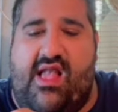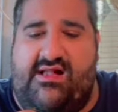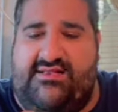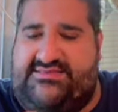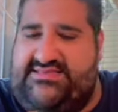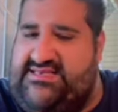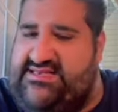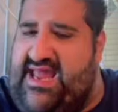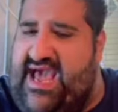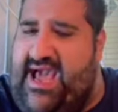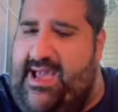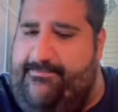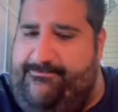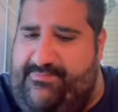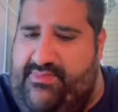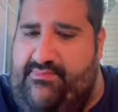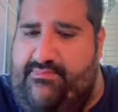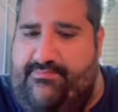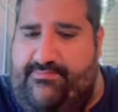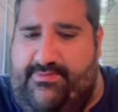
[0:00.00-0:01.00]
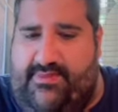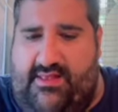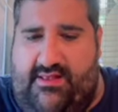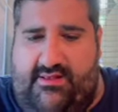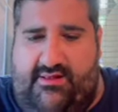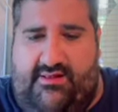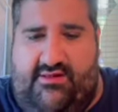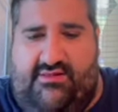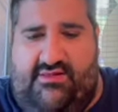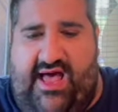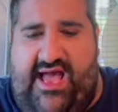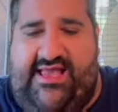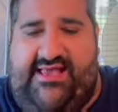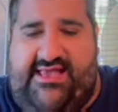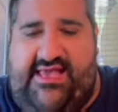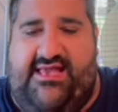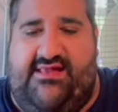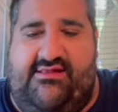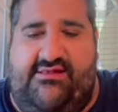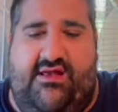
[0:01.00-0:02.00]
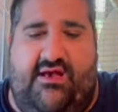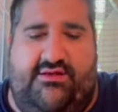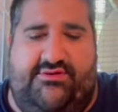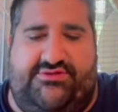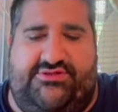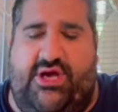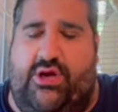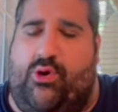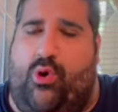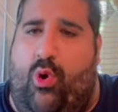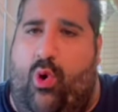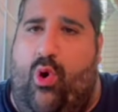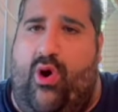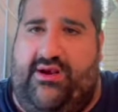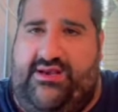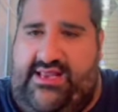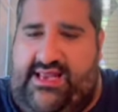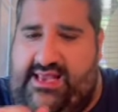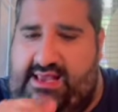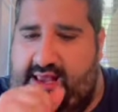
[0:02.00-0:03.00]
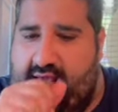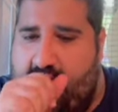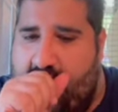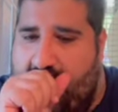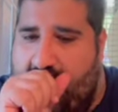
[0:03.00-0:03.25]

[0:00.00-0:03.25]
to not liking the corny,